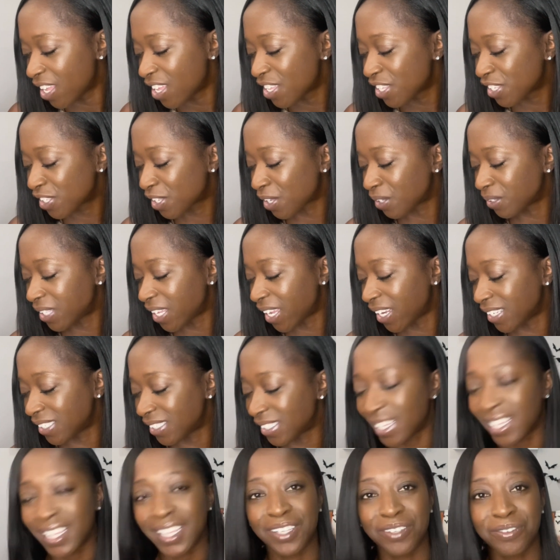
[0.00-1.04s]
So that is
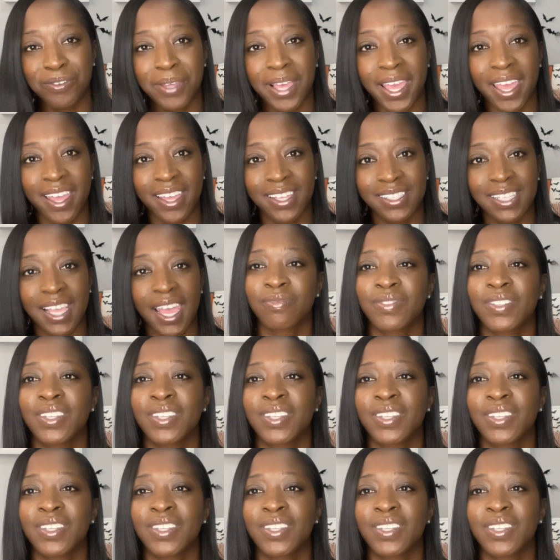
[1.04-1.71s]
it, you guys.